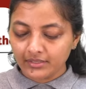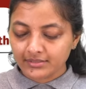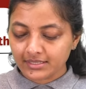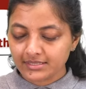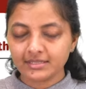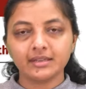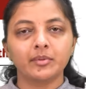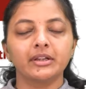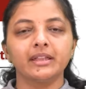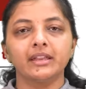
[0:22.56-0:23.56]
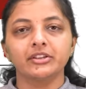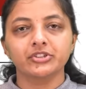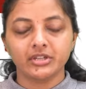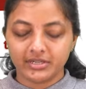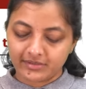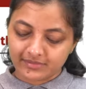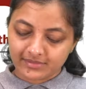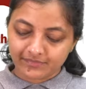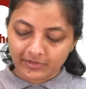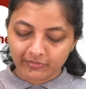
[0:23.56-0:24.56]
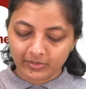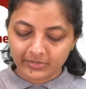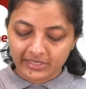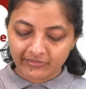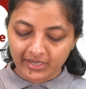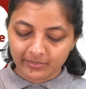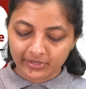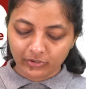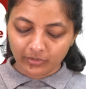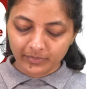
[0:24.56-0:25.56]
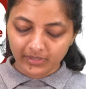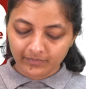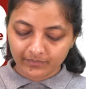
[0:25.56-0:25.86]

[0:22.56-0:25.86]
sustainability initiatives from the environment topic,